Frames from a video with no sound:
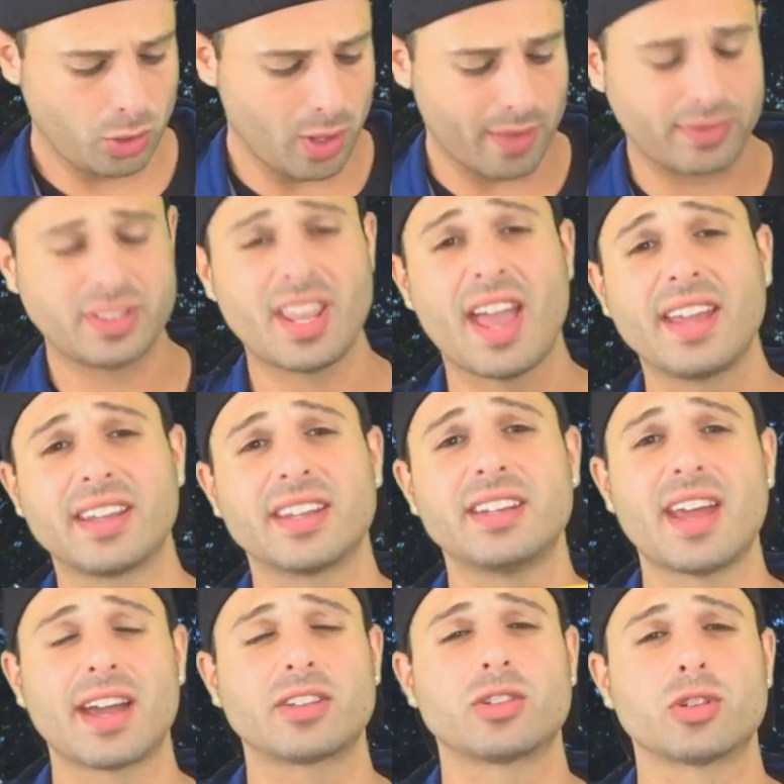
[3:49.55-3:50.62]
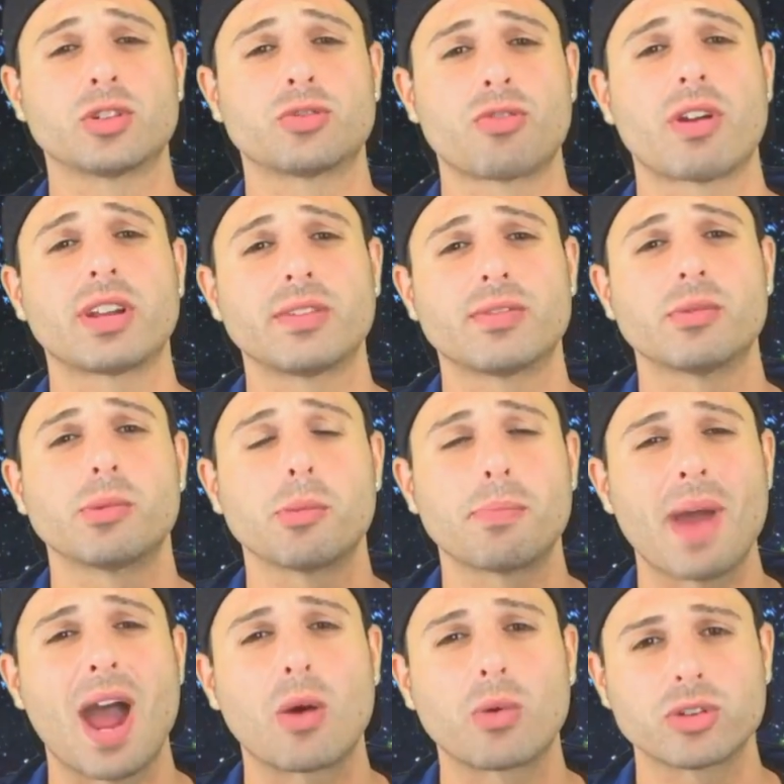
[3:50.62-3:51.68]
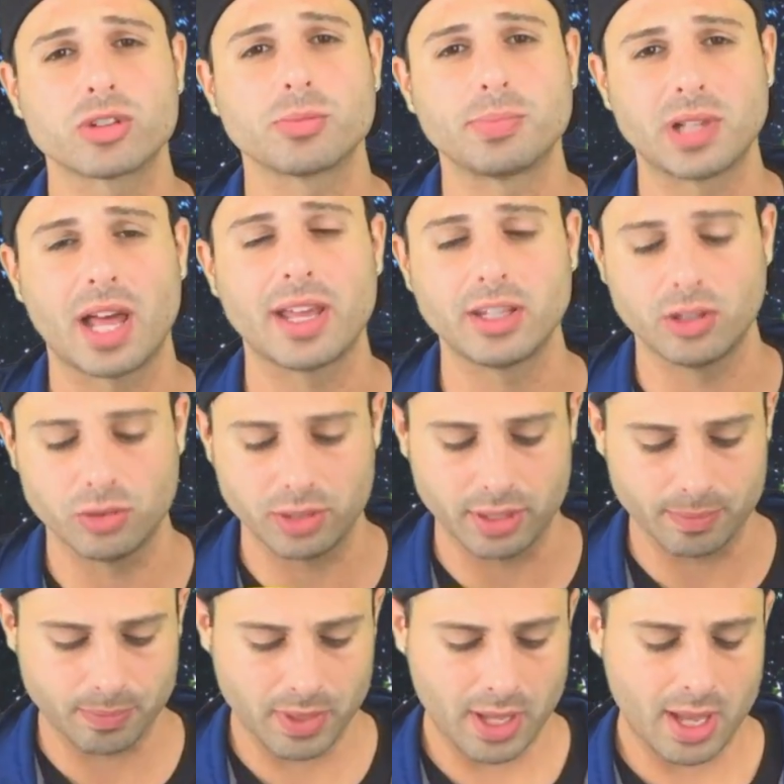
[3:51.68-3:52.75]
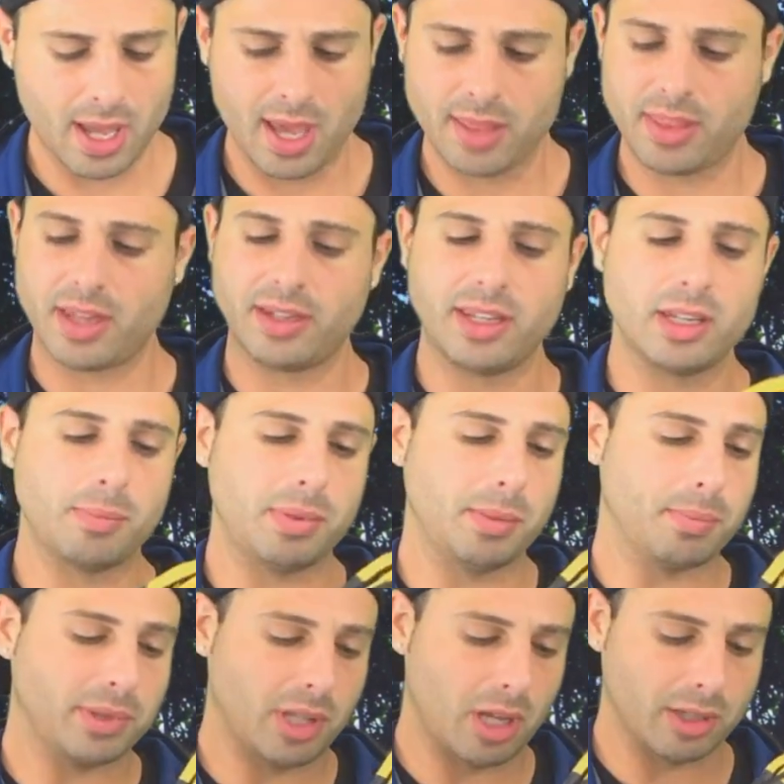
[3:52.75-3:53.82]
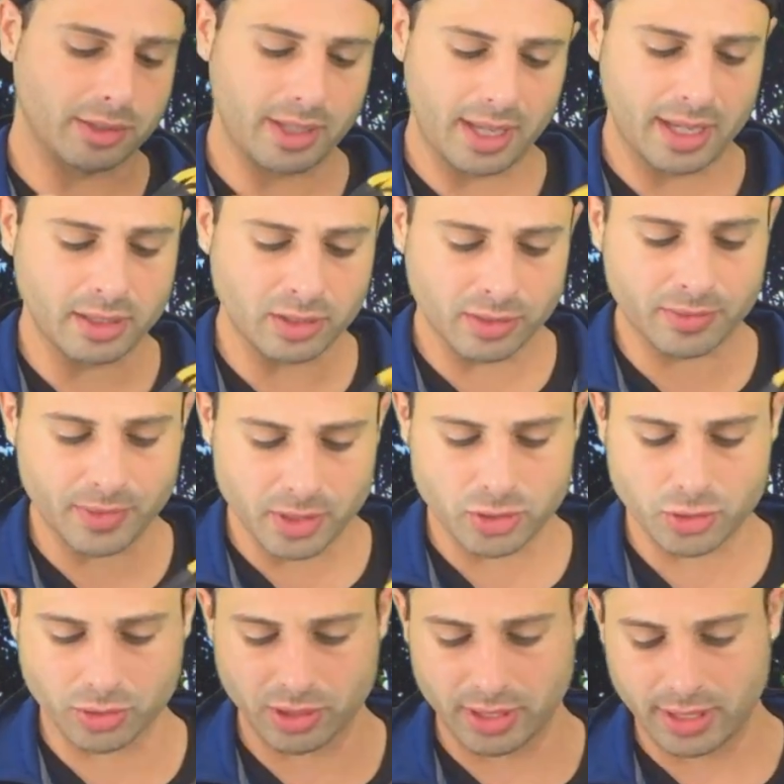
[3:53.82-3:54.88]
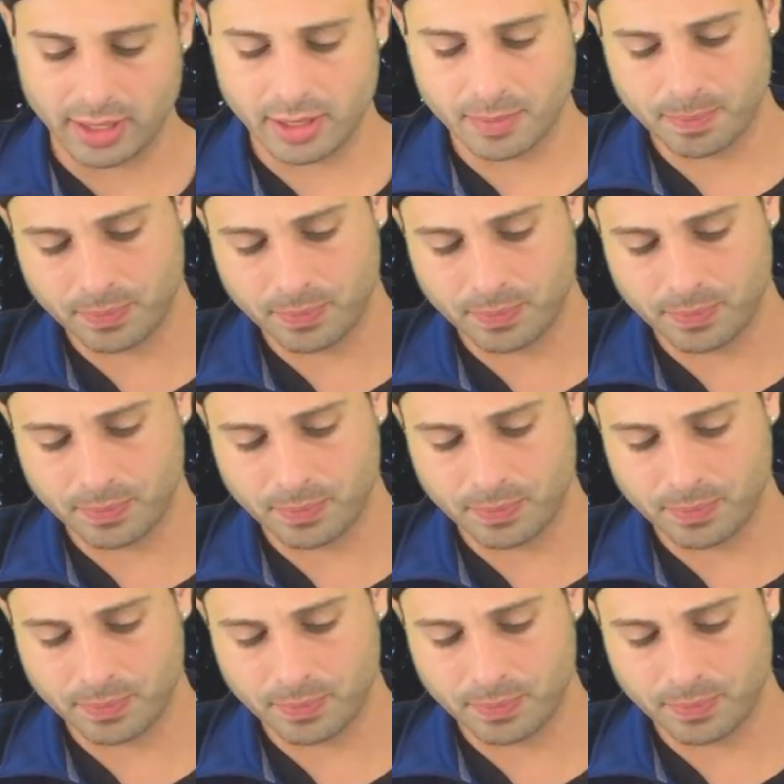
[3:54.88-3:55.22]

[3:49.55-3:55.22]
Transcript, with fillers: You have 10 connectors running from your power supply unit that need to be plugged individually